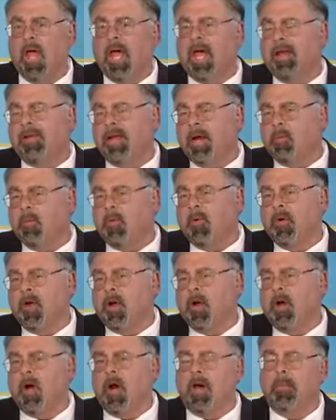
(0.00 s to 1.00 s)
And then when we
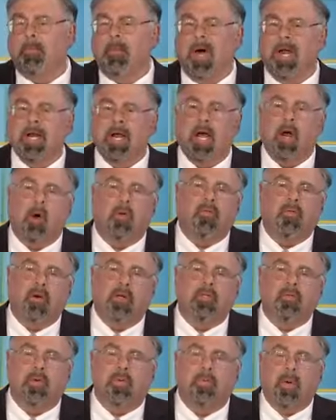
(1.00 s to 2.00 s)
heard on Monday, oh,
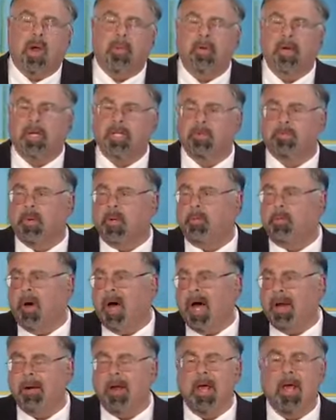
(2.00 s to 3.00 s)
First Republic has been
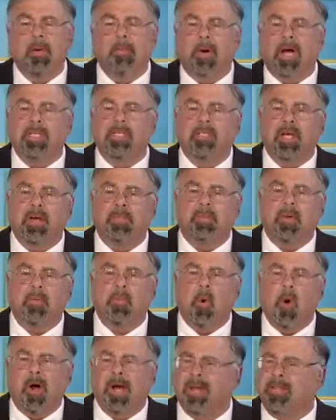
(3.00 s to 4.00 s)
bought by JP
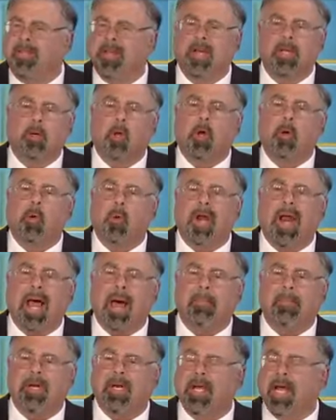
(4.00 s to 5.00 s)
Morgan, then look what
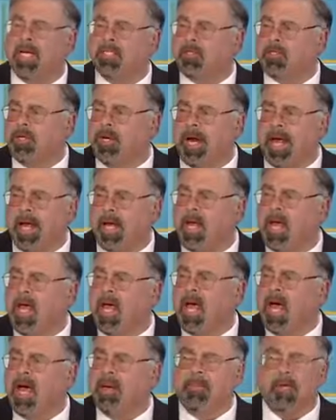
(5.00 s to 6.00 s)
happened yesterday.
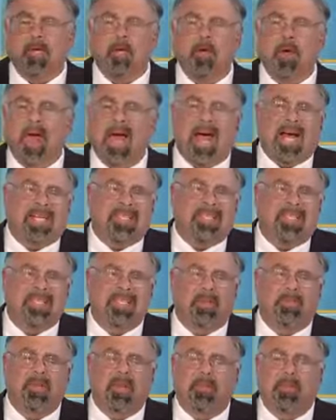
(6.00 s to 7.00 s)
I mean, you had
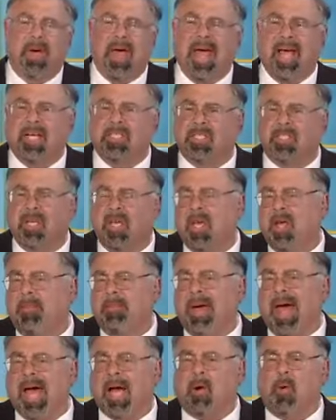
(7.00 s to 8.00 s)
some of the banks,
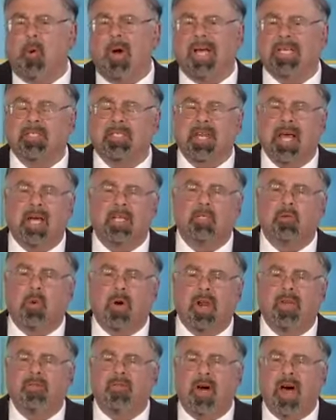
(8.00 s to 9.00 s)
PacWest down
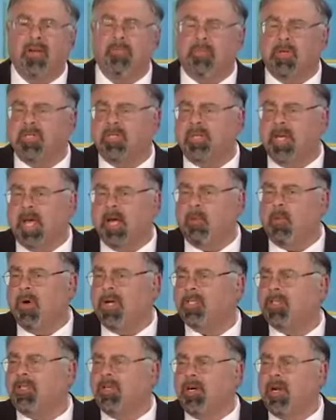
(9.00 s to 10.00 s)
25%,
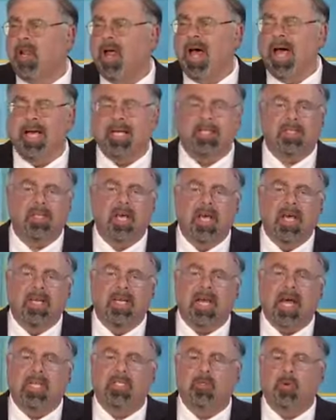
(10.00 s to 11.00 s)
Western Alliance
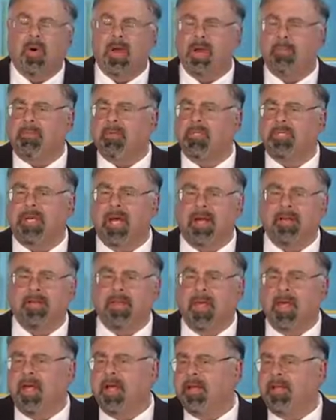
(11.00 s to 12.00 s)
down 20%,
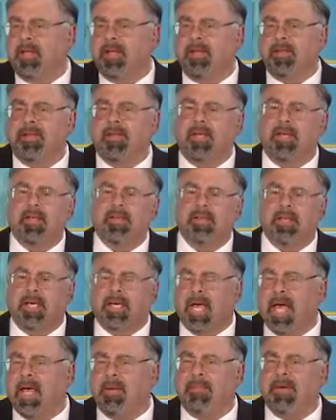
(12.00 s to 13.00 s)
the
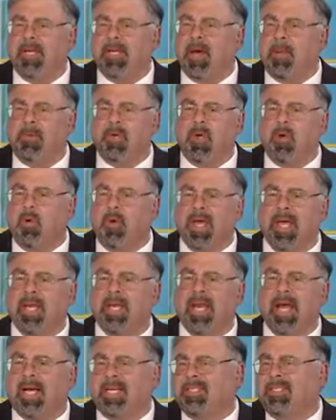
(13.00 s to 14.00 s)
KBW
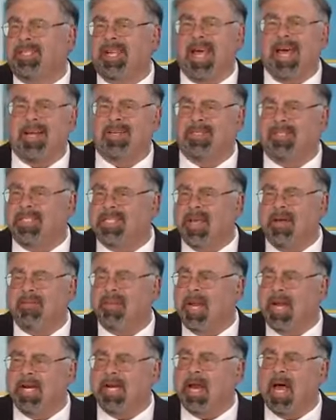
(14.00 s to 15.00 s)
index down
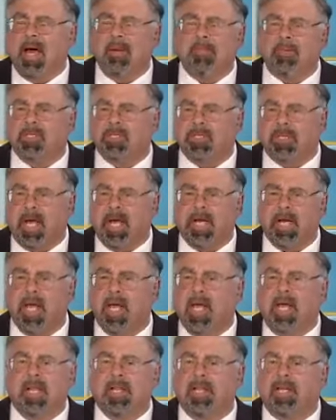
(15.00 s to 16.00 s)
7, 8, 9%.
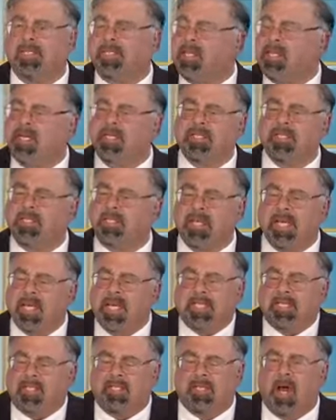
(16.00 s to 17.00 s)
Liz,
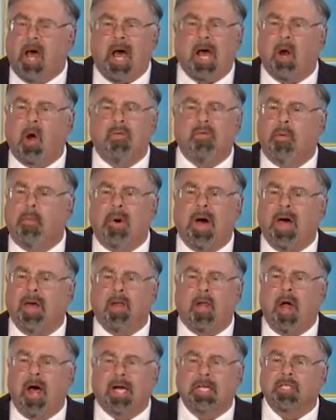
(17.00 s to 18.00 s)
it's not over by a
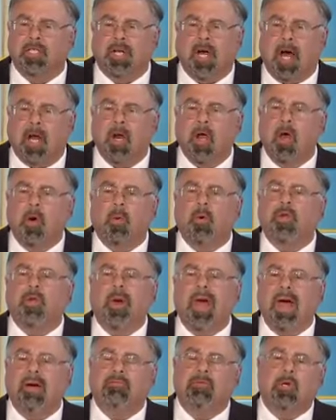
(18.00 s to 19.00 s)
long shot. When you
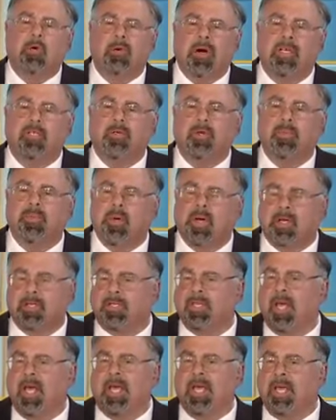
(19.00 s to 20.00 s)
have Treasury
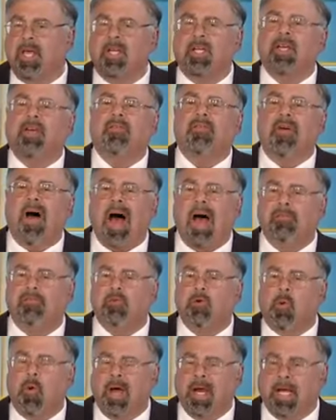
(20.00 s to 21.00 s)
bills yielding
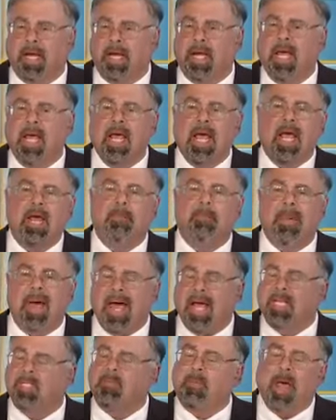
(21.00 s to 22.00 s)
5.20 and
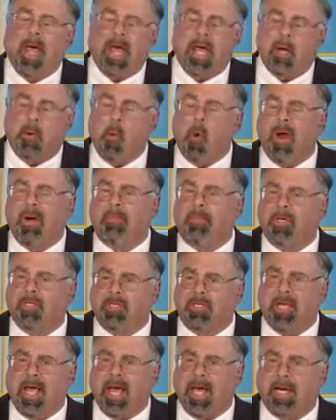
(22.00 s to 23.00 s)
banks paying
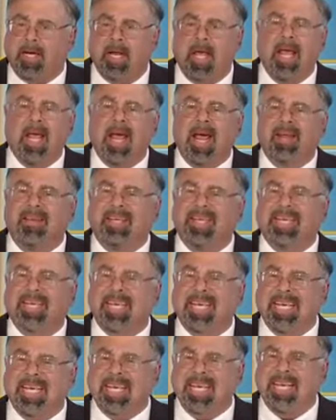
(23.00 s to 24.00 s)
1%, and the
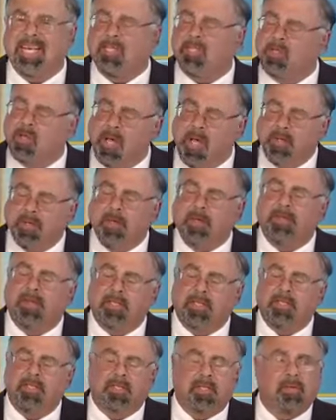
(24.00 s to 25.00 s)
ease that
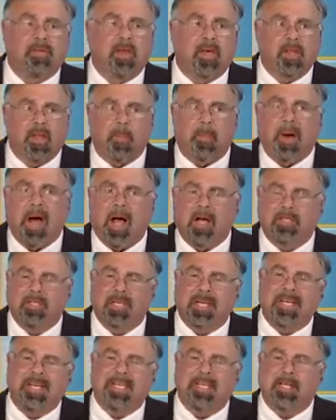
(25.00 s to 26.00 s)
this is the thing that Powell
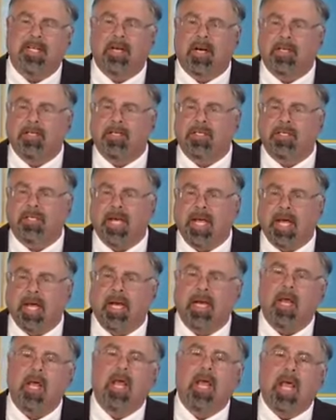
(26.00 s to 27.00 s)
said he didn't
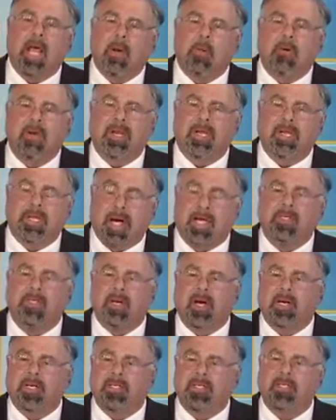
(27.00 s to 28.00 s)
understand. And what he doesn't
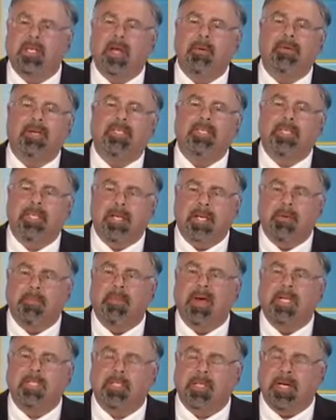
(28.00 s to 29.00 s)
understand, because he didn't
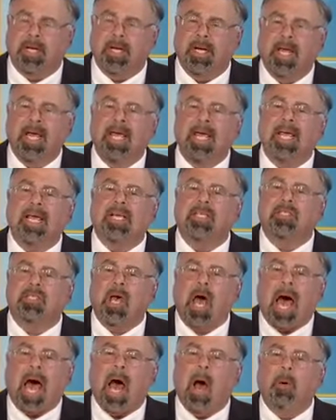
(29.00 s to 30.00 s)
mention it, is
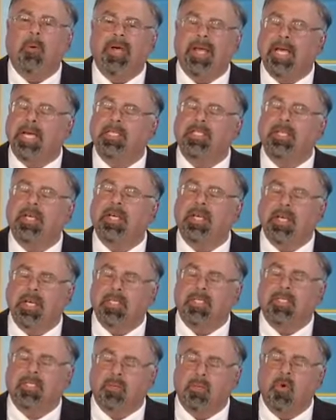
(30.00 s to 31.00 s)
how easy it
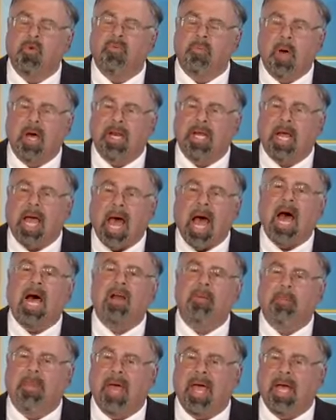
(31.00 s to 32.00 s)
is to move money out
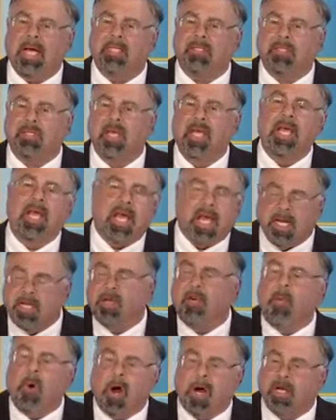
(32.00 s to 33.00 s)
of banks
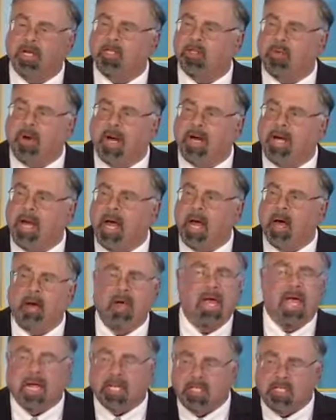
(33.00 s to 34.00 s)
into markets right now.
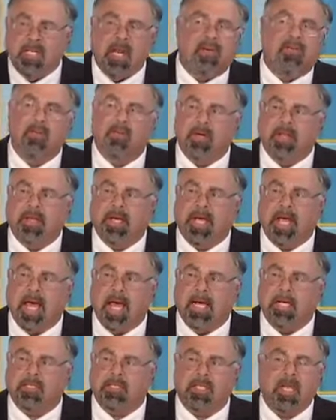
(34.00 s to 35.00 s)
It's never been the
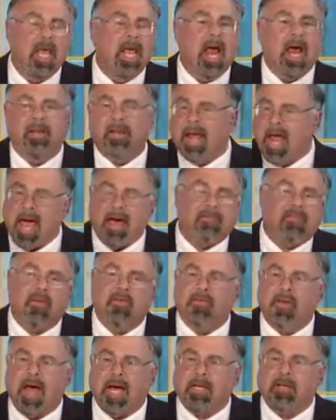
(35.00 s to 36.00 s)
case, and they have to
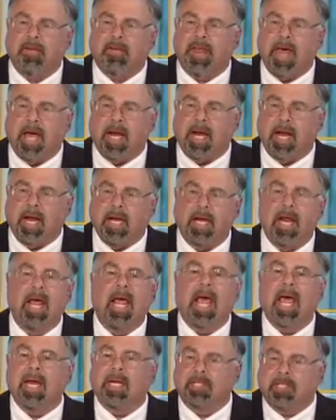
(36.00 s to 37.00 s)
factor that in,
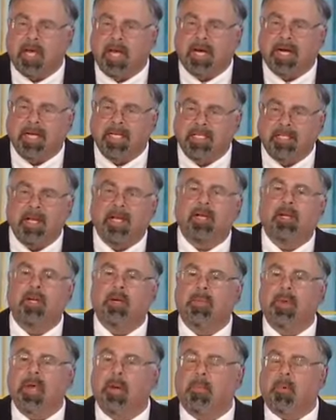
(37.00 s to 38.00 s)
and it's going to continue to
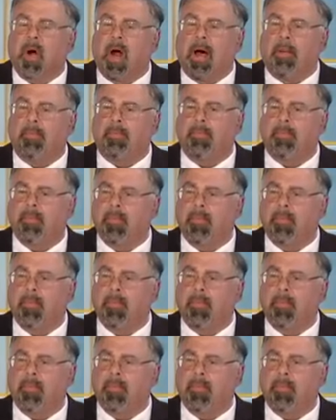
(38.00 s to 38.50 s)
be a problem.